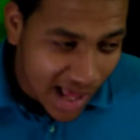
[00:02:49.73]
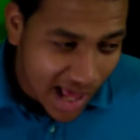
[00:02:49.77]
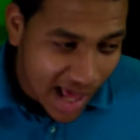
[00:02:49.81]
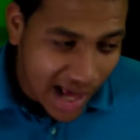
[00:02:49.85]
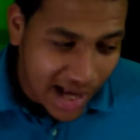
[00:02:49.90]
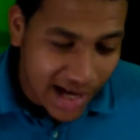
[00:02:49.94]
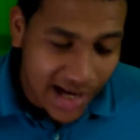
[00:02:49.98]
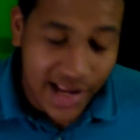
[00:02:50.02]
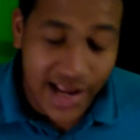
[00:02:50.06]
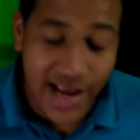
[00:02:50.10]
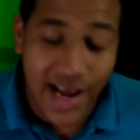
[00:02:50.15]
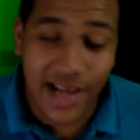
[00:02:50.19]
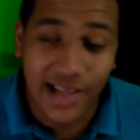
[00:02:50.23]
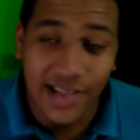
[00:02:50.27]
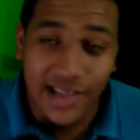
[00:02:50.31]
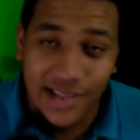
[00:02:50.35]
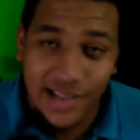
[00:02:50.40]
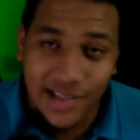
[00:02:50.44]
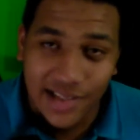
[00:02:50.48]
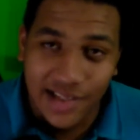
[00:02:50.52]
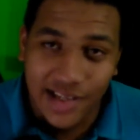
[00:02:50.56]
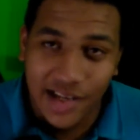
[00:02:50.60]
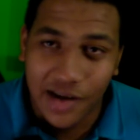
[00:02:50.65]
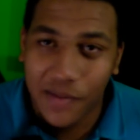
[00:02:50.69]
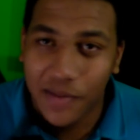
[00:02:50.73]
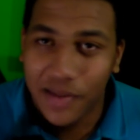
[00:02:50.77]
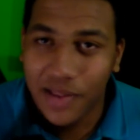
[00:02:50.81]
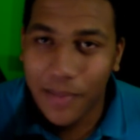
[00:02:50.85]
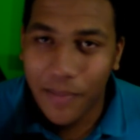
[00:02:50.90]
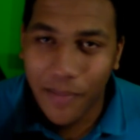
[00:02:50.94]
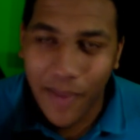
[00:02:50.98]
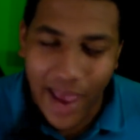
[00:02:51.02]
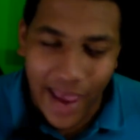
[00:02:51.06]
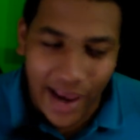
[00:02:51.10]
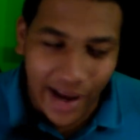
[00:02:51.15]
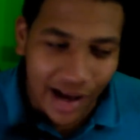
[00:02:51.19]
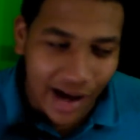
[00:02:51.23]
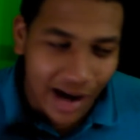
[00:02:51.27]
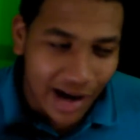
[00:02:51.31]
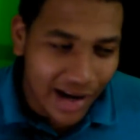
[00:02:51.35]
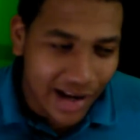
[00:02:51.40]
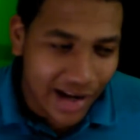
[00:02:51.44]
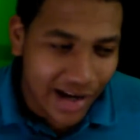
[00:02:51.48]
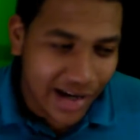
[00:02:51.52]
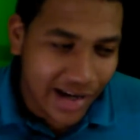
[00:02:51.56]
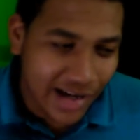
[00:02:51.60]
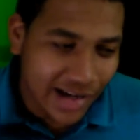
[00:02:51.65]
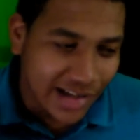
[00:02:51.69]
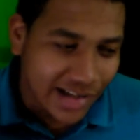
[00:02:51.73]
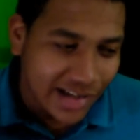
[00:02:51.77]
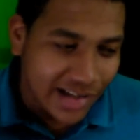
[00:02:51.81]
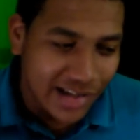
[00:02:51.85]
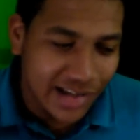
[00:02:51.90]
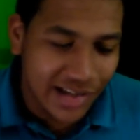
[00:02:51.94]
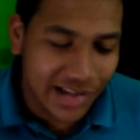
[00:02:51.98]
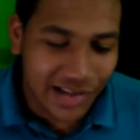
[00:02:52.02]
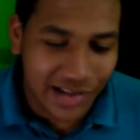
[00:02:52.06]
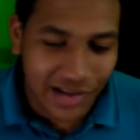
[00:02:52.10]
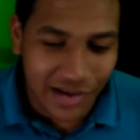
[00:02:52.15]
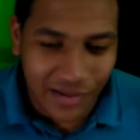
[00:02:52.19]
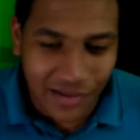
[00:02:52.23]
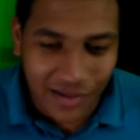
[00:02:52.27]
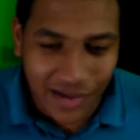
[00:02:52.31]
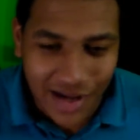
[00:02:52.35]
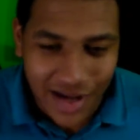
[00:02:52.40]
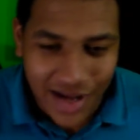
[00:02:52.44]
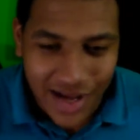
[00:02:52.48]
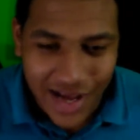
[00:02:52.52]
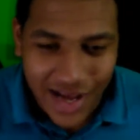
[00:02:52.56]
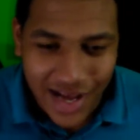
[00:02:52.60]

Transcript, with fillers: and he has this stick with a bag on it, and it's just so,